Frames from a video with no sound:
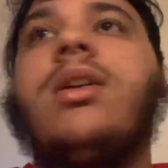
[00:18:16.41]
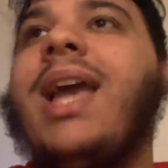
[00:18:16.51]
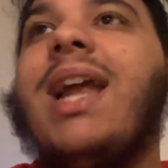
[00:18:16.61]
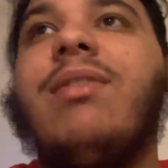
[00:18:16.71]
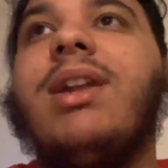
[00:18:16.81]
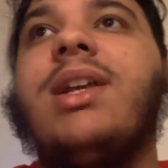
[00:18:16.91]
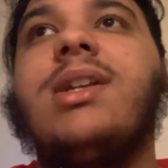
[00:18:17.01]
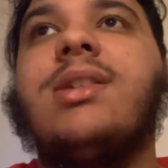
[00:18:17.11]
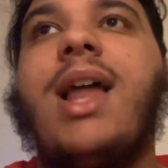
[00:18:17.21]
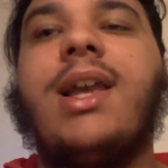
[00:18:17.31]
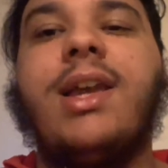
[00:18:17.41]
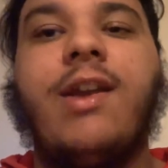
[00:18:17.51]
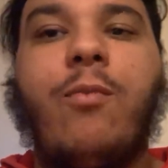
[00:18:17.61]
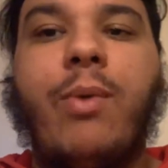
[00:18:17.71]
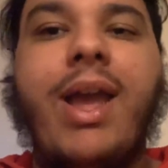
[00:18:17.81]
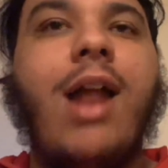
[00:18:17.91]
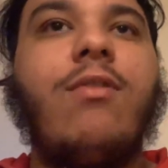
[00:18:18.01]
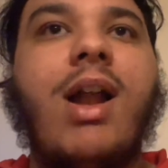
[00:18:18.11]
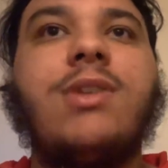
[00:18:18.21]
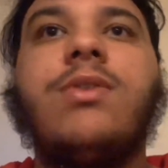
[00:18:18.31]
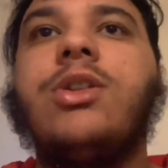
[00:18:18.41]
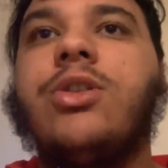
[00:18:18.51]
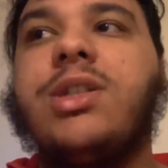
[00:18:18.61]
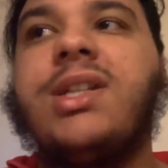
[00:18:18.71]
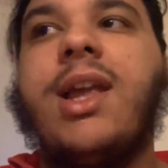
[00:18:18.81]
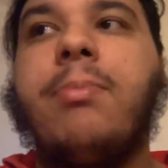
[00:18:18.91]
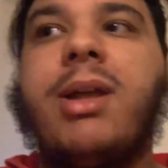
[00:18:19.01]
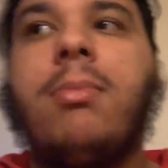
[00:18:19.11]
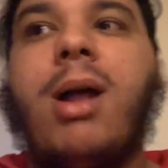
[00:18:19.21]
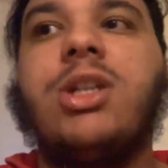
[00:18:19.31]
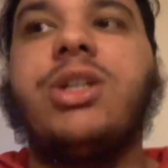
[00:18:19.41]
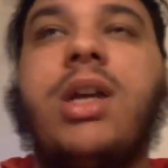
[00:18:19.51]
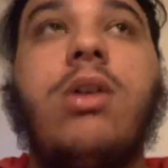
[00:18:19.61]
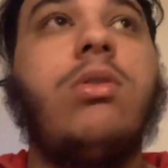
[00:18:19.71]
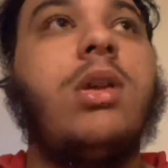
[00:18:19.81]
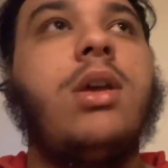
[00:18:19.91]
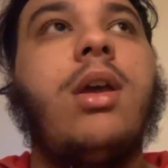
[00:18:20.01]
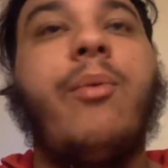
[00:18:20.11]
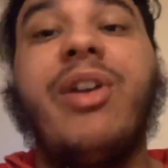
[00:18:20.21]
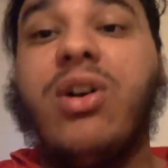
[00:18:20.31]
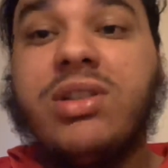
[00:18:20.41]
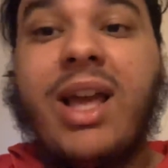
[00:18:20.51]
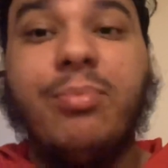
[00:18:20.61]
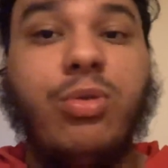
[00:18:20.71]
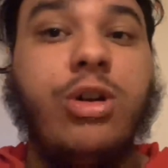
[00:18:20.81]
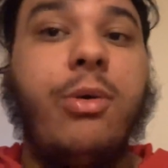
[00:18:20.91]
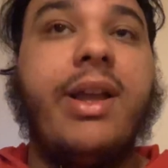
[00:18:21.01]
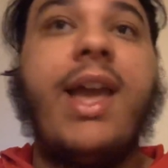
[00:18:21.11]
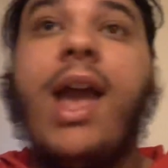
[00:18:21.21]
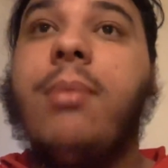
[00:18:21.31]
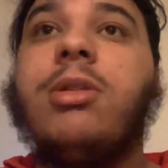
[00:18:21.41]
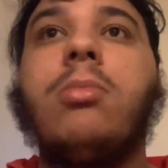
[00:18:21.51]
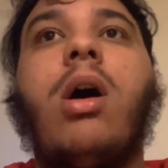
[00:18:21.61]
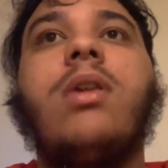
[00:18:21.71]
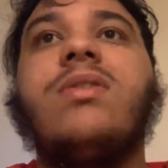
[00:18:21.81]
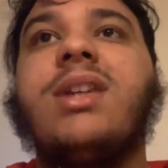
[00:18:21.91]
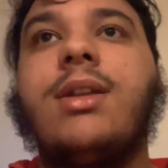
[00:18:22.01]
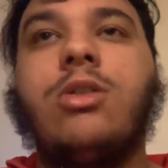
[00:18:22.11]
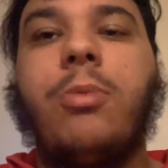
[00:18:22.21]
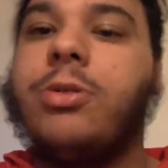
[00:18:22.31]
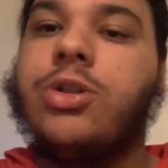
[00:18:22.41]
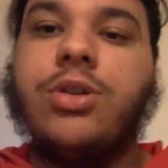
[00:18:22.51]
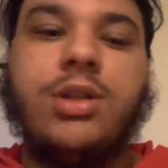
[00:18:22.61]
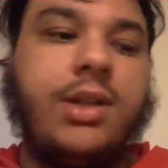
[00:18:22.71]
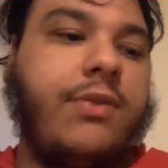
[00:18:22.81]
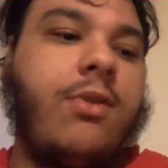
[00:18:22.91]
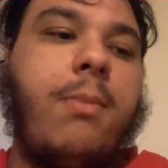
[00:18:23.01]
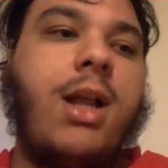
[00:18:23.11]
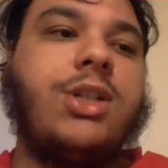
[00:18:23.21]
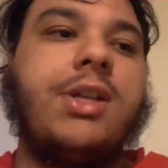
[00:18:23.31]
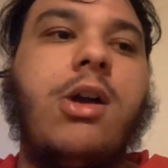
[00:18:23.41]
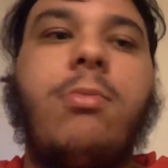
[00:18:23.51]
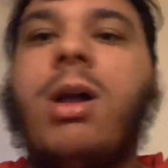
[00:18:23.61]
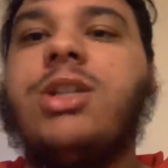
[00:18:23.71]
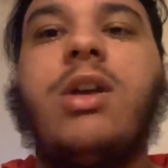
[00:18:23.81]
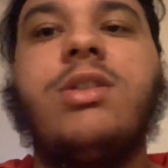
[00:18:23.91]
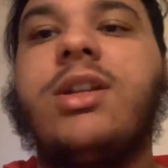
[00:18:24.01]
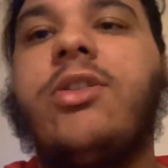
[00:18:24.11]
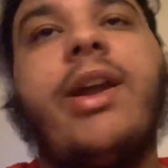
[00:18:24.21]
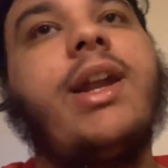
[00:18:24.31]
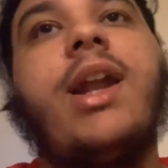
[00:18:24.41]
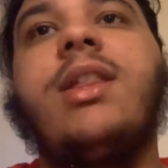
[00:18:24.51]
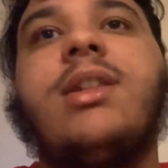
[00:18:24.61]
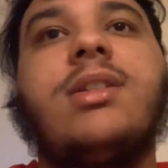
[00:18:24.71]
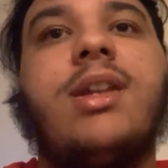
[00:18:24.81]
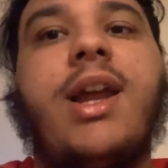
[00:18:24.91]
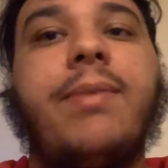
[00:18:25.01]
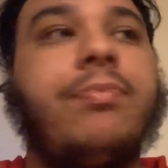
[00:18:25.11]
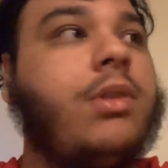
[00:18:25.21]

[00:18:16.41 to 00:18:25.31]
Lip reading: It really is lacking. If we had Rashford, you'd see a better Martial. We also had Bruno at cam. You might have seen an opportunity from Martial. Martial didn't create anything today.